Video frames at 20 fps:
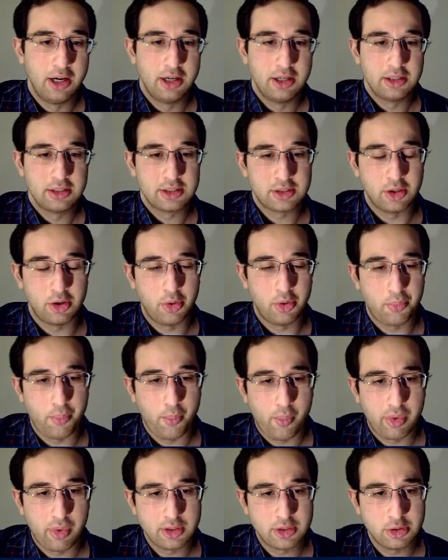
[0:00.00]
So
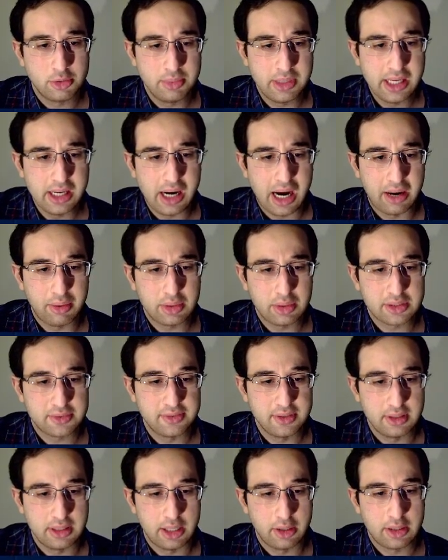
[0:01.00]
to me, I was
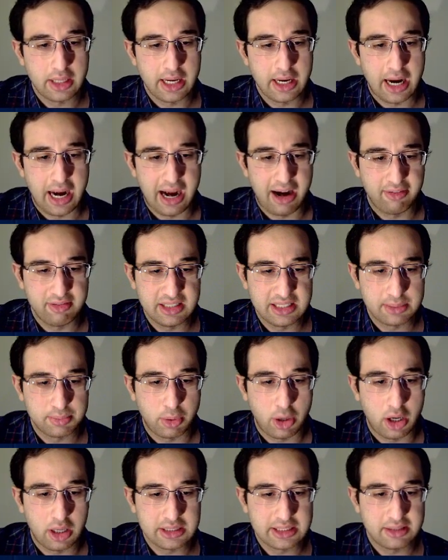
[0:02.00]
feeling like, okay, I have these
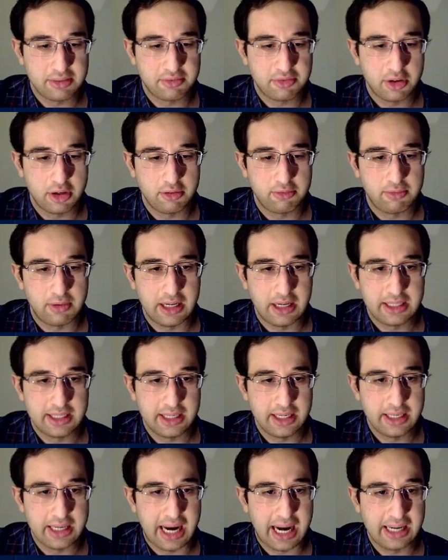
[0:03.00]
pawns in front of my
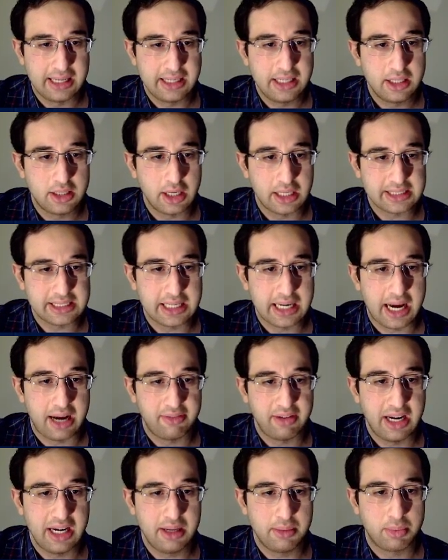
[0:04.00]
king, and he doesn't have
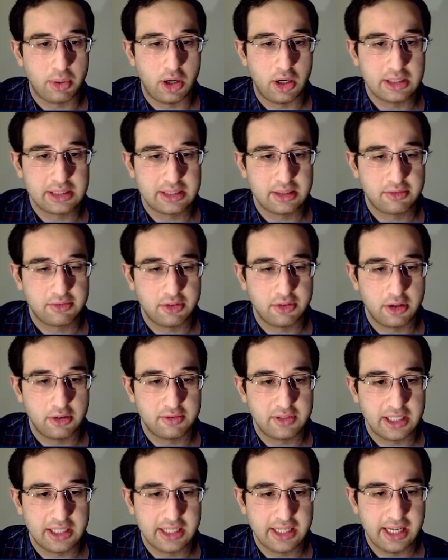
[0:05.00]
any pawns in front of
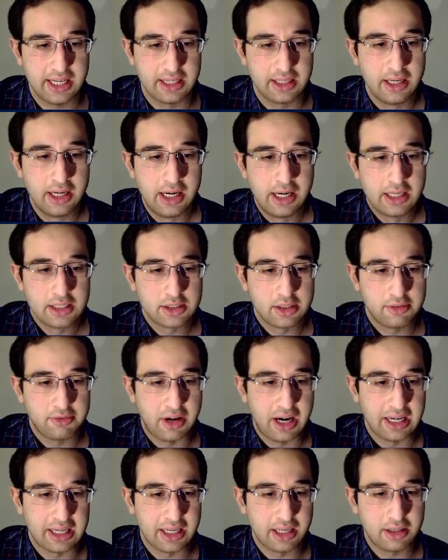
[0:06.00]
the king. So if
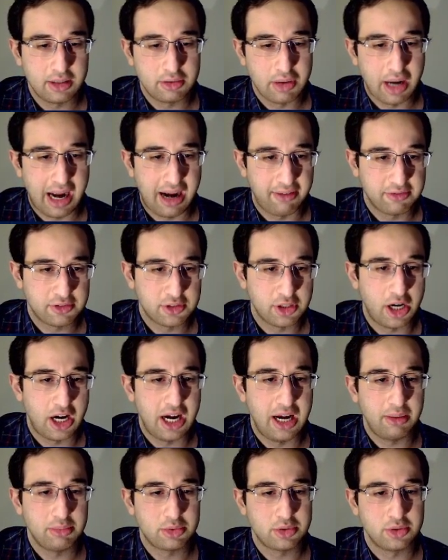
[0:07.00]
I can have
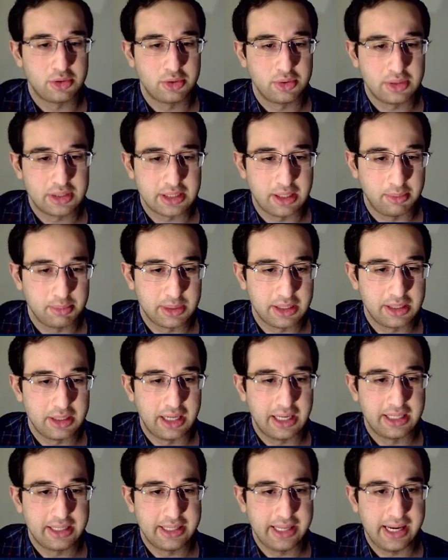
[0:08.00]
time to do something
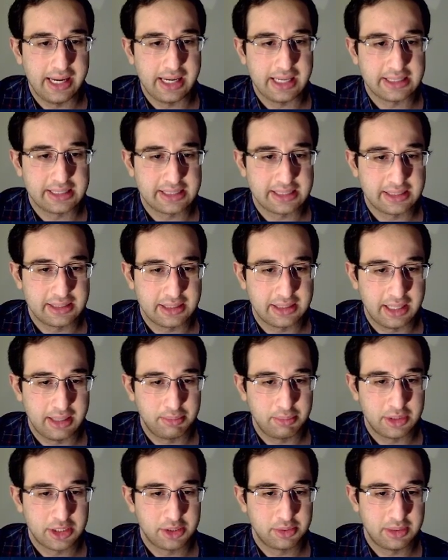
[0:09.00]
like this, and then
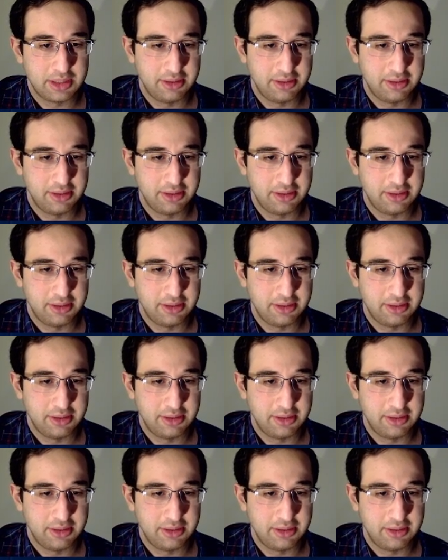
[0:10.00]
bishop